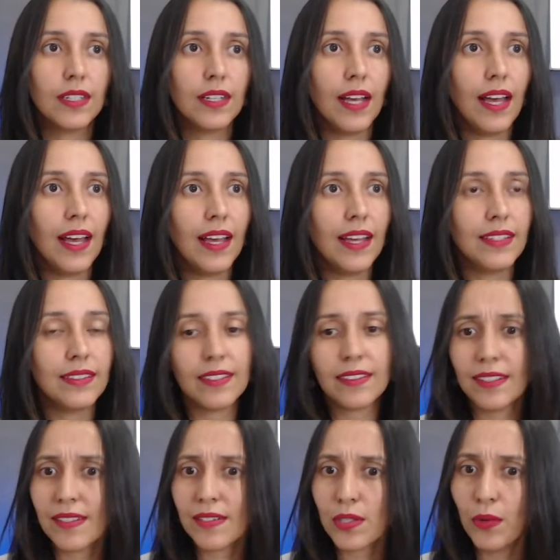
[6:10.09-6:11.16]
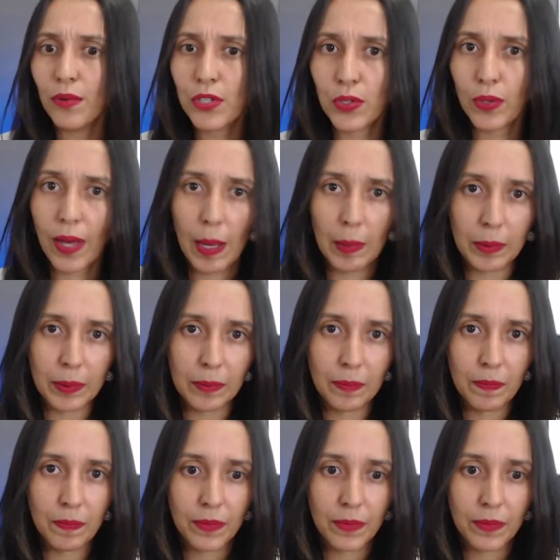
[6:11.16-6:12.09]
and nothing is going to happen.